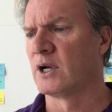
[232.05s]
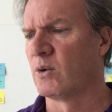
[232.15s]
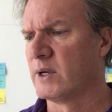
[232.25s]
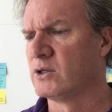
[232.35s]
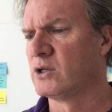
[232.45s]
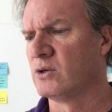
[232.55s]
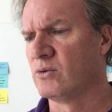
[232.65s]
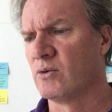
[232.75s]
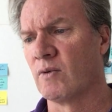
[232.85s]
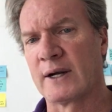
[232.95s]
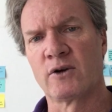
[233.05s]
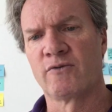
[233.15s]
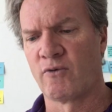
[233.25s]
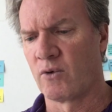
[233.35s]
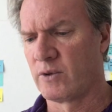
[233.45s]
go into the record
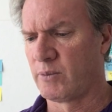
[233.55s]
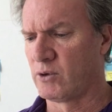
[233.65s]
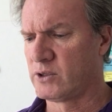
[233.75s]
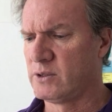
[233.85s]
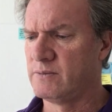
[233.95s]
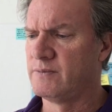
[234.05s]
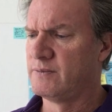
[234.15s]
for the person